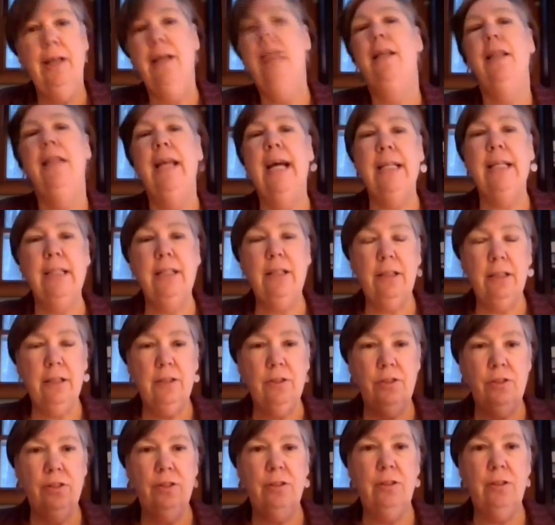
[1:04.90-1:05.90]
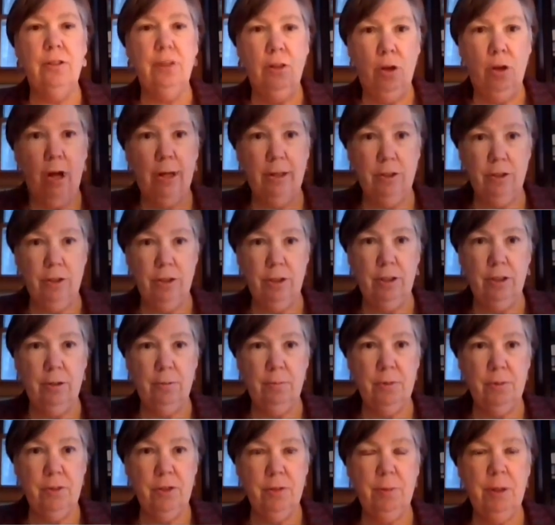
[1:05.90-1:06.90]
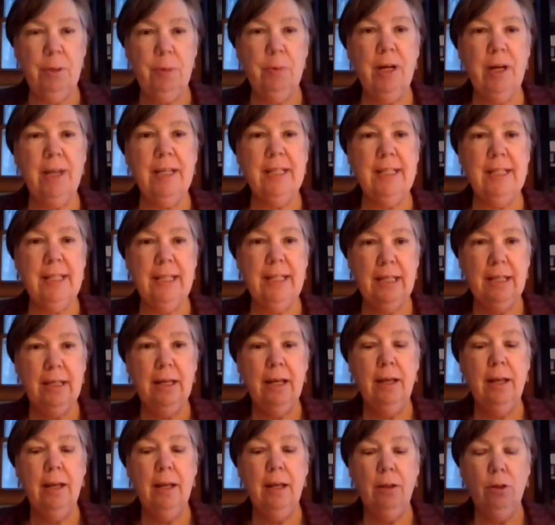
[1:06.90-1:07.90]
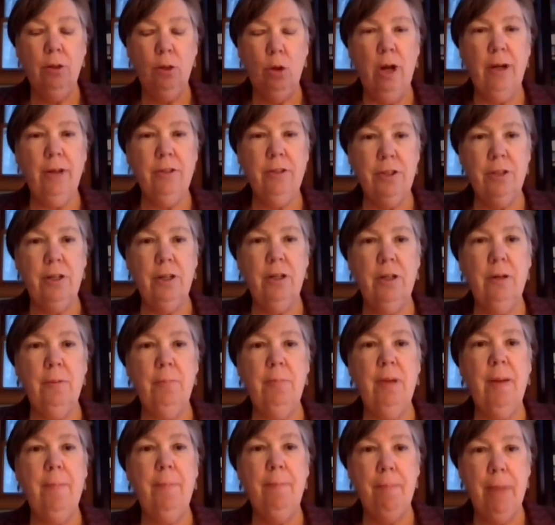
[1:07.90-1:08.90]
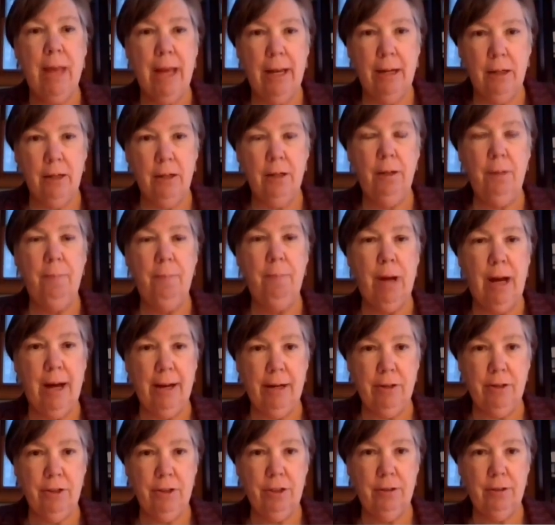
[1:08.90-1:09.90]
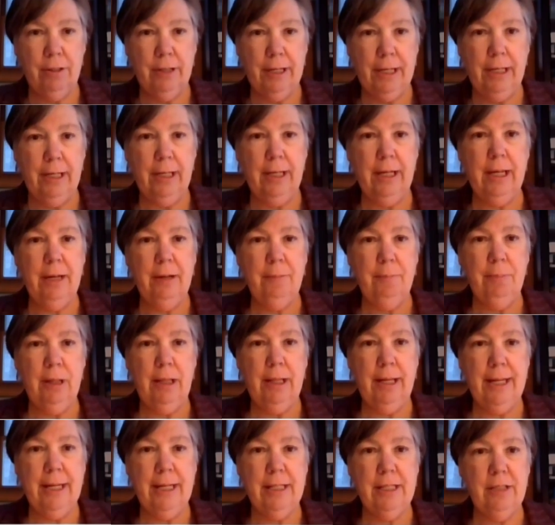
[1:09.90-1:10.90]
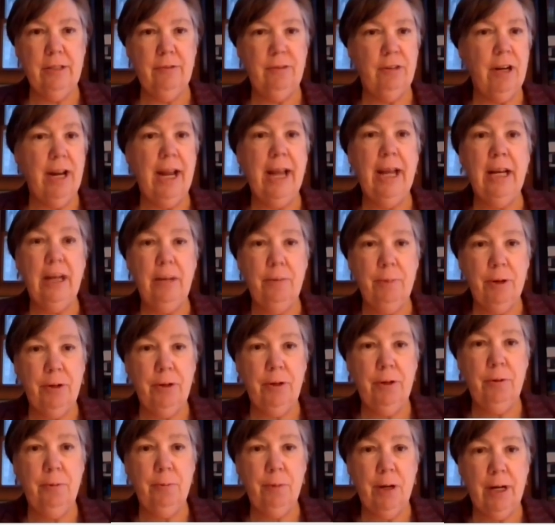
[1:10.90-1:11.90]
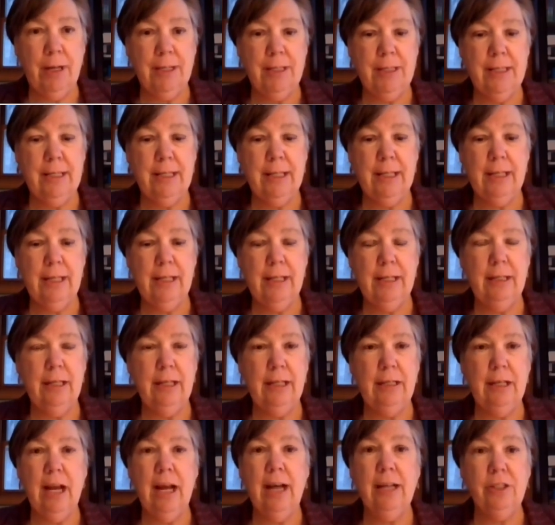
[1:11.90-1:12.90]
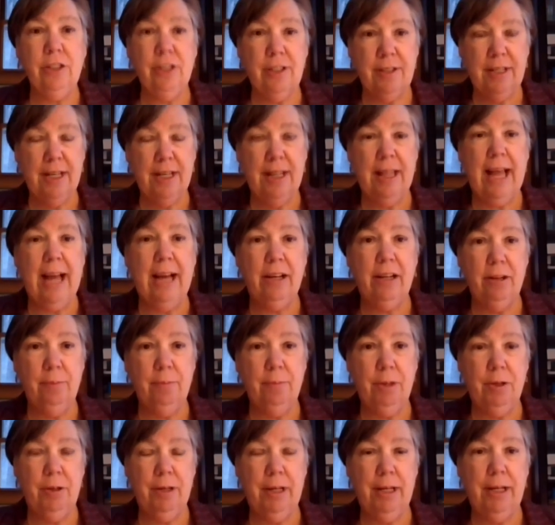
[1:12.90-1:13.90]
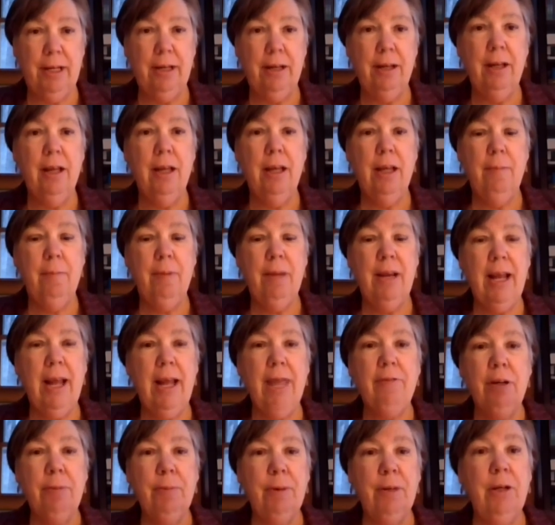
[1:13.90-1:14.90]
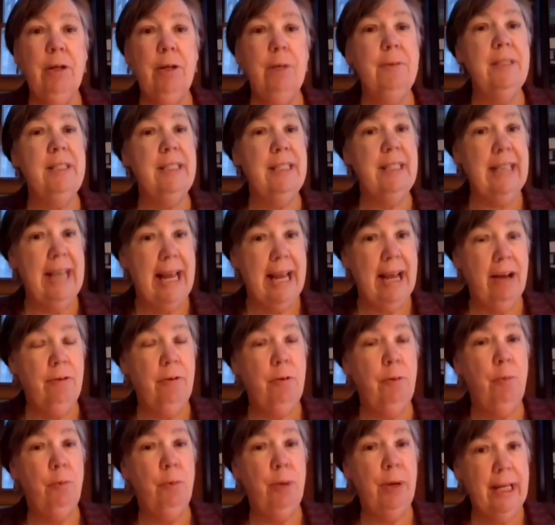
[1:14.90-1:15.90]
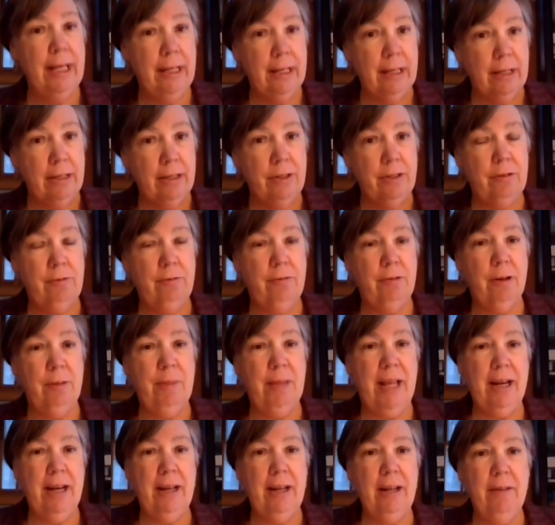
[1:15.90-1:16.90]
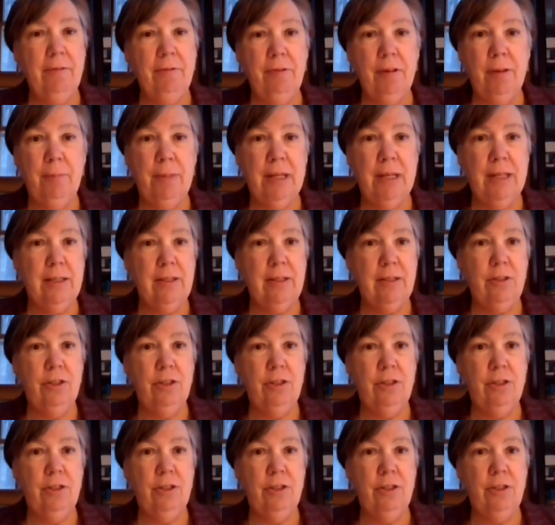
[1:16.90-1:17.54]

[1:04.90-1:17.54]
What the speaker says: That's a concern long-term, so we want to see long-term medical monitoring in place for anyone who wants it, not just in that community, but everyone who is downwind from that infamous